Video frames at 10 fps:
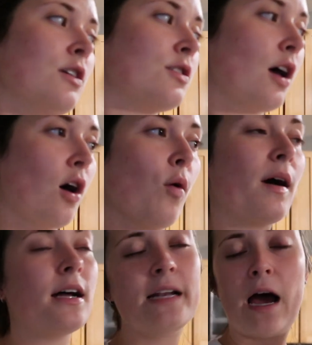So
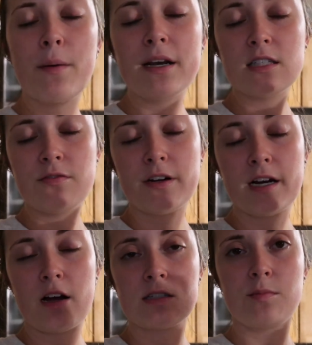now I need to figure
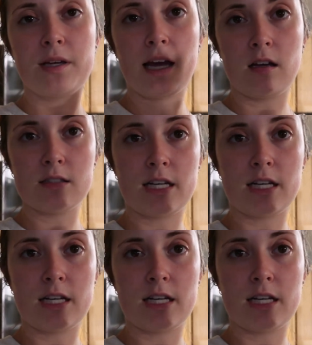out something else,